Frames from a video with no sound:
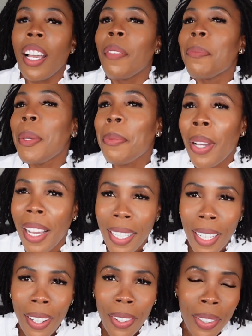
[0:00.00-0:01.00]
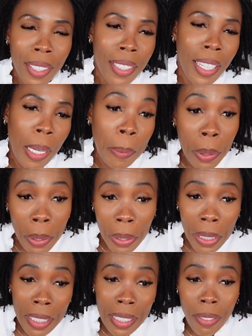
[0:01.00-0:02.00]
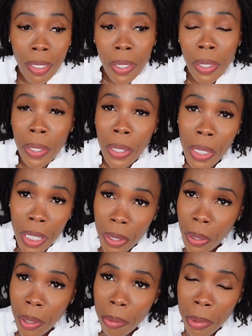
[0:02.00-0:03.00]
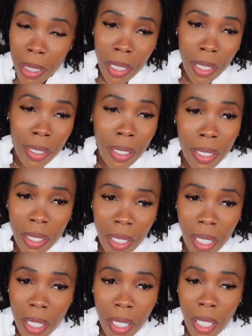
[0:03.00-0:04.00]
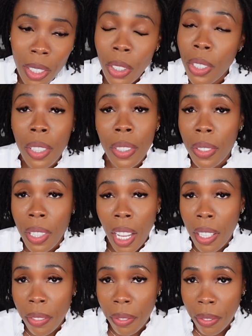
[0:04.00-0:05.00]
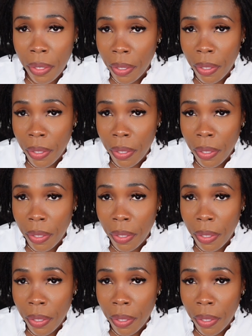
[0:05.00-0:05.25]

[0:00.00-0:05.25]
People are here all the time, oh, he's never going to cheat on me, da, da, da, da. You don't know that.